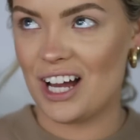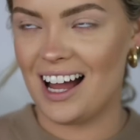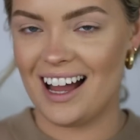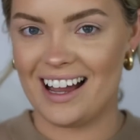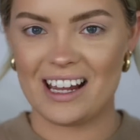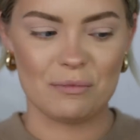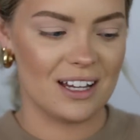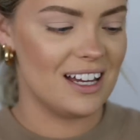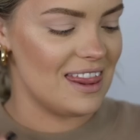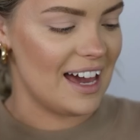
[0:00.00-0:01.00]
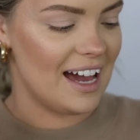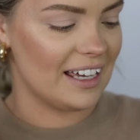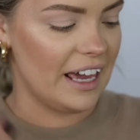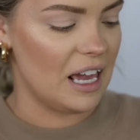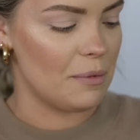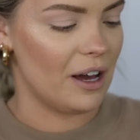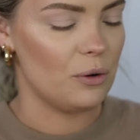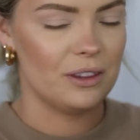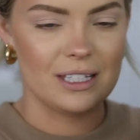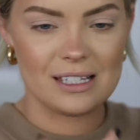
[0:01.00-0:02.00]
time that came
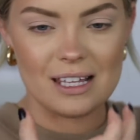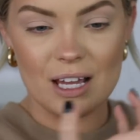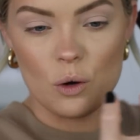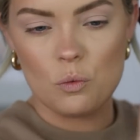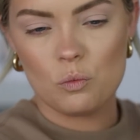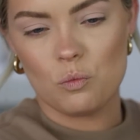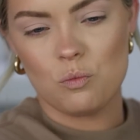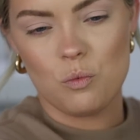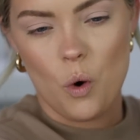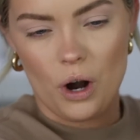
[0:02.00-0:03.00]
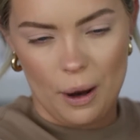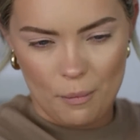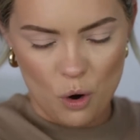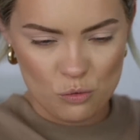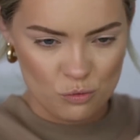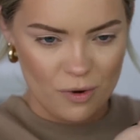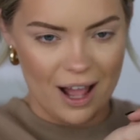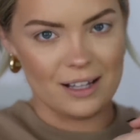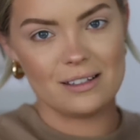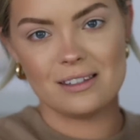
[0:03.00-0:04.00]
out with these like warm
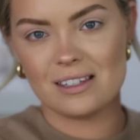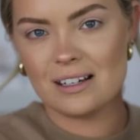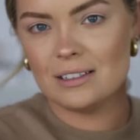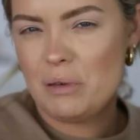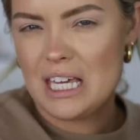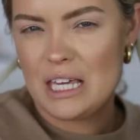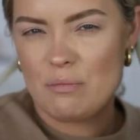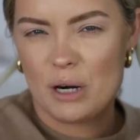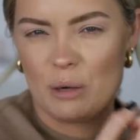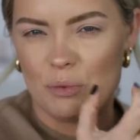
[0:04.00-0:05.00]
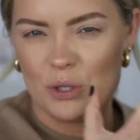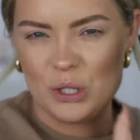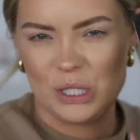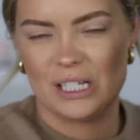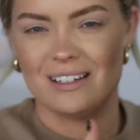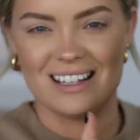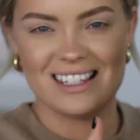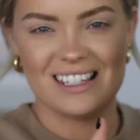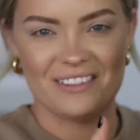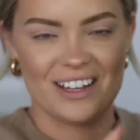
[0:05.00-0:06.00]
reds, pinky purples, and
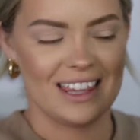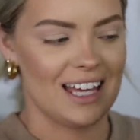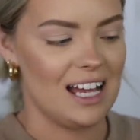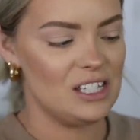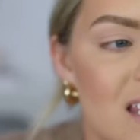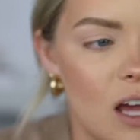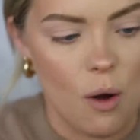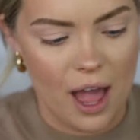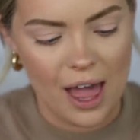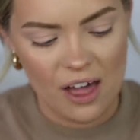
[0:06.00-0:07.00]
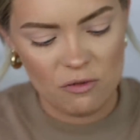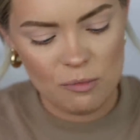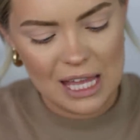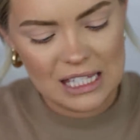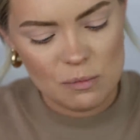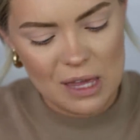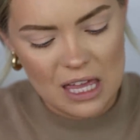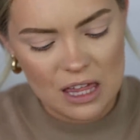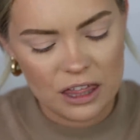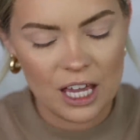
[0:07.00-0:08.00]
stuff like that. So I have my
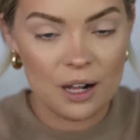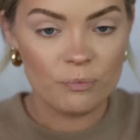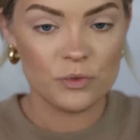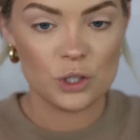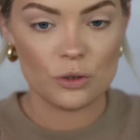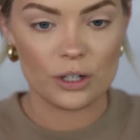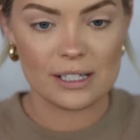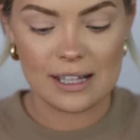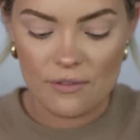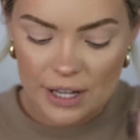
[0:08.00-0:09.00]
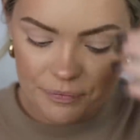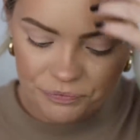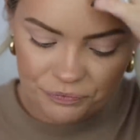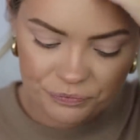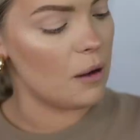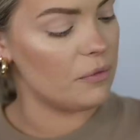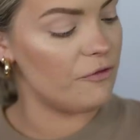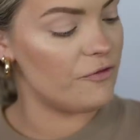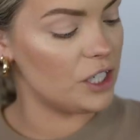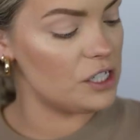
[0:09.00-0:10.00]
Smith 237. I'm
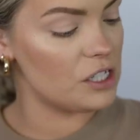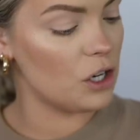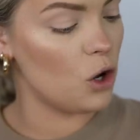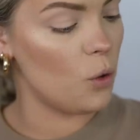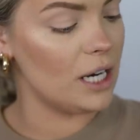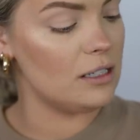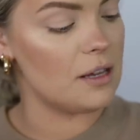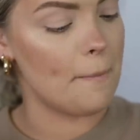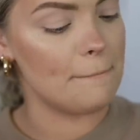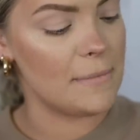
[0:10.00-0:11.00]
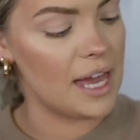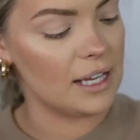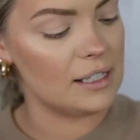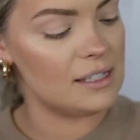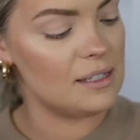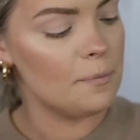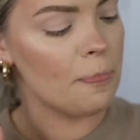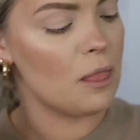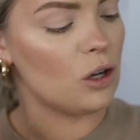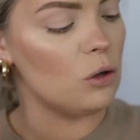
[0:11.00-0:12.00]
first going to mix
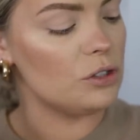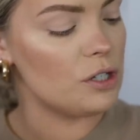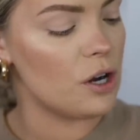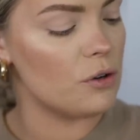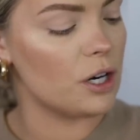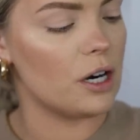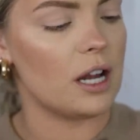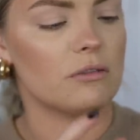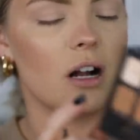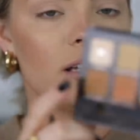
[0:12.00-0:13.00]
Golden Ochre and